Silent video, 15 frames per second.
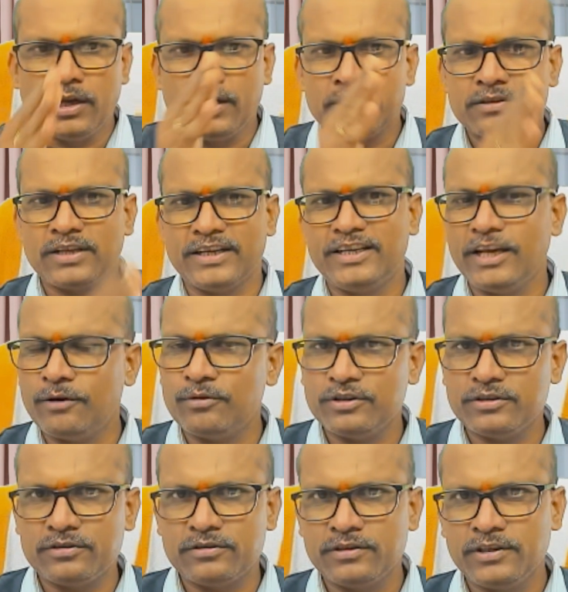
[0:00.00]
30
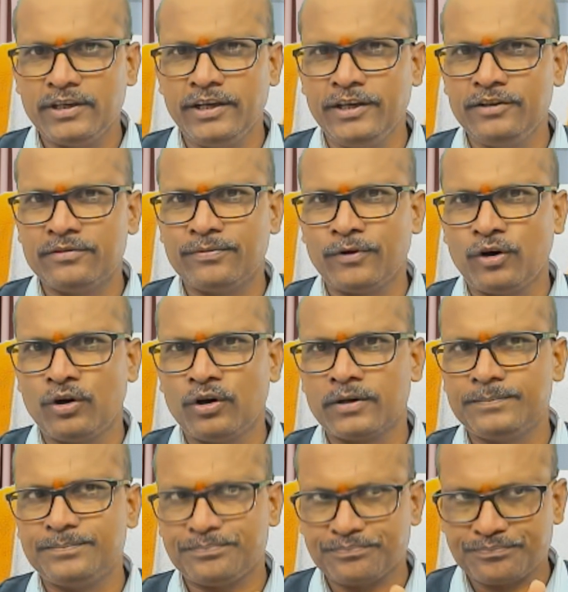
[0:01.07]
hours is for
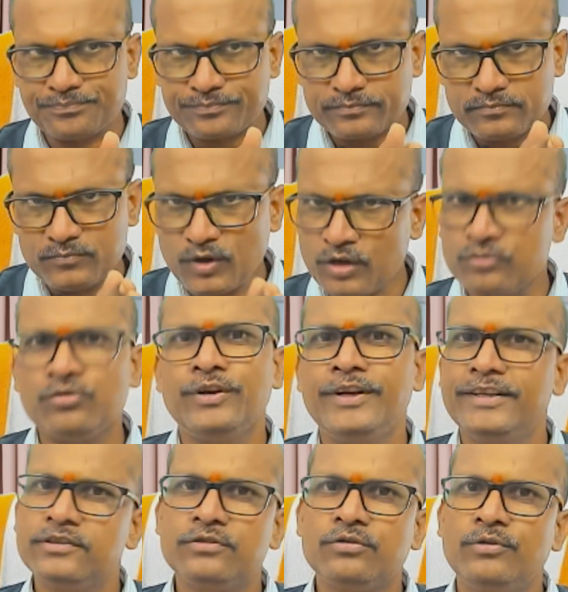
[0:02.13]

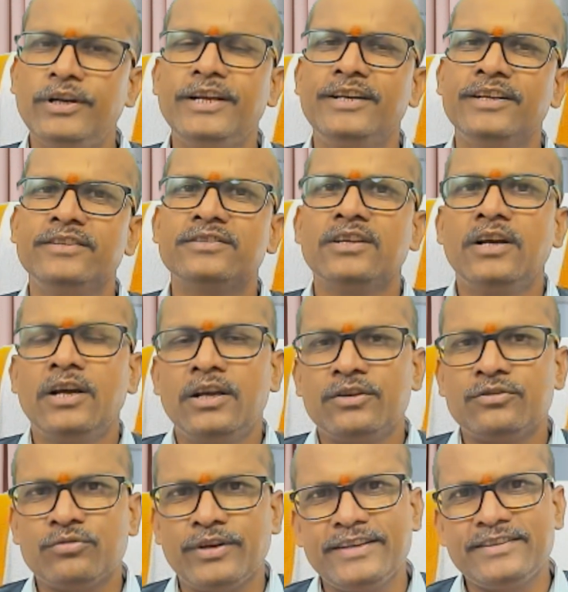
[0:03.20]
psoriasis only. It is
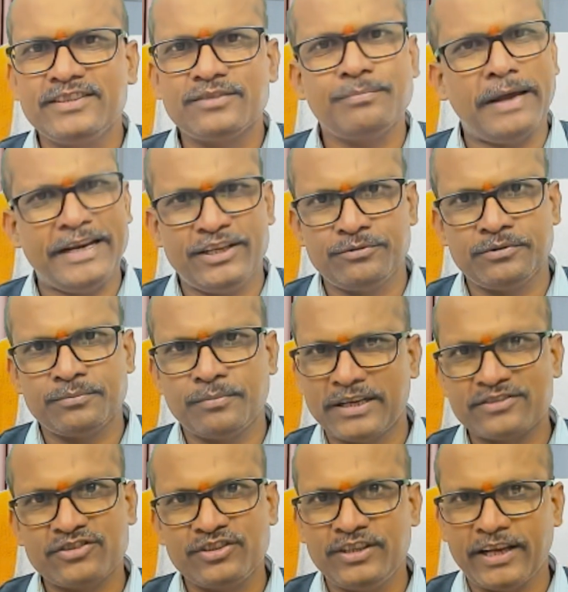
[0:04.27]
psoriasis management
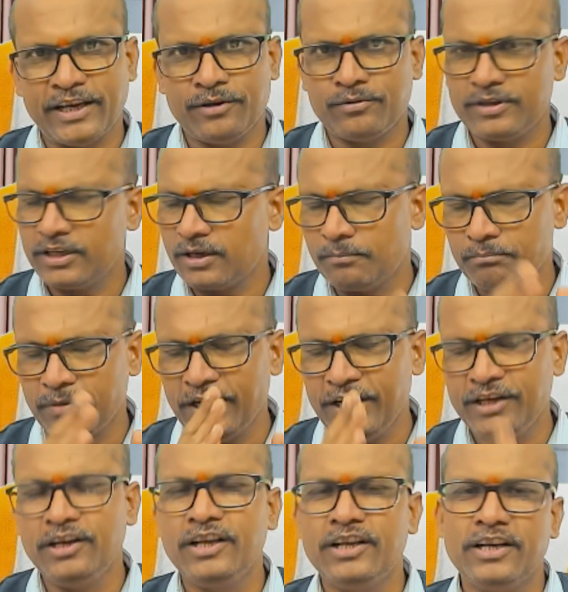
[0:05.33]
mastery in Ayurveda,
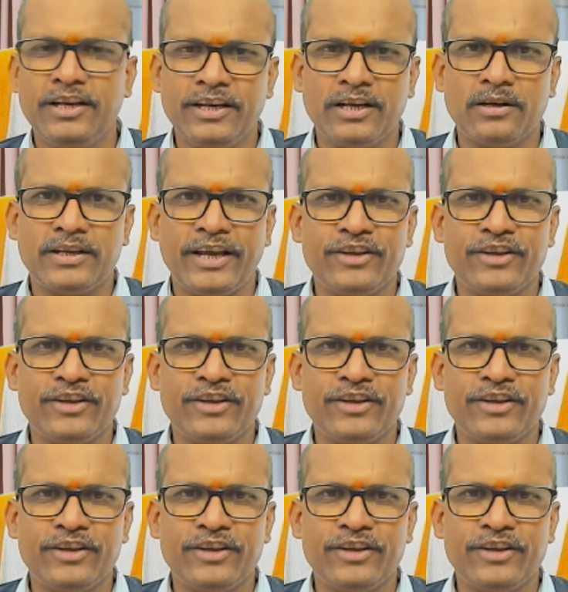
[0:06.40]
completely clinical case